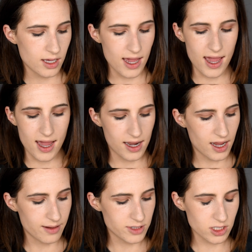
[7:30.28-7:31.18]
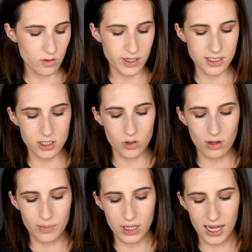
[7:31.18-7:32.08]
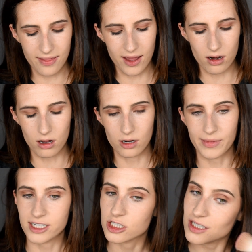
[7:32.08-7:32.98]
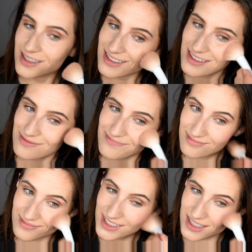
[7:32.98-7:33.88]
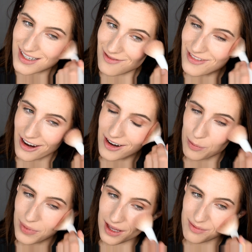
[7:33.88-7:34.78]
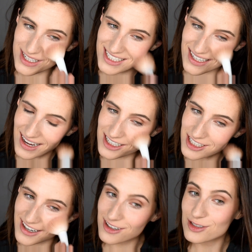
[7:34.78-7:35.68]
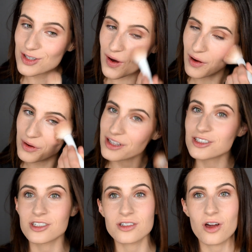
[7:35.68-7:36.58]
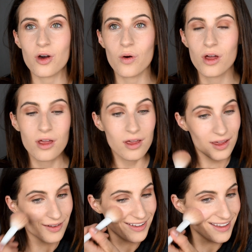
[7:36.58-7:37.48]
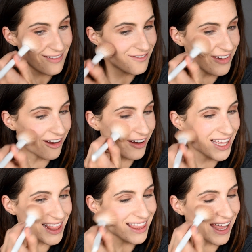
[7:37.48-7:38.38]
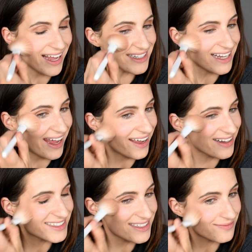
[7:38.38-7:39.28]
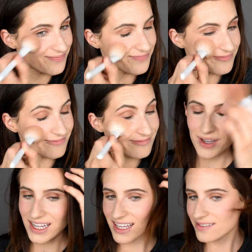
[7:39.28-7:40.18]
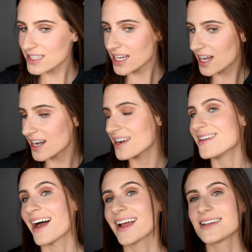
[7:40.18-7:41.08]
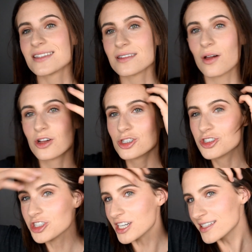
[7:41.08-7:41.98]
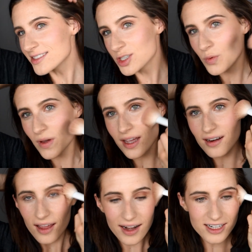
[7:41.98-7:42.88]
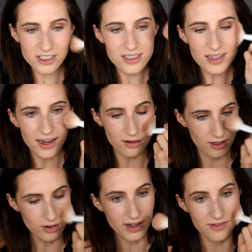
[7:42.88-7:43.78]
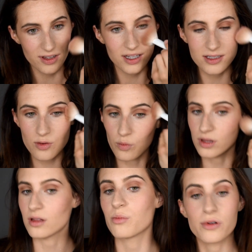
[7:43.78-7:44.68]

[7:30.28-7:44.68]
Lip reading: And I'm just going to apply that on my cheeks. This is a very pigmented eyeshadow, so I really just go with a very light hand. But it gives like a nice sheen to it, and I don't know, I feel like it's a really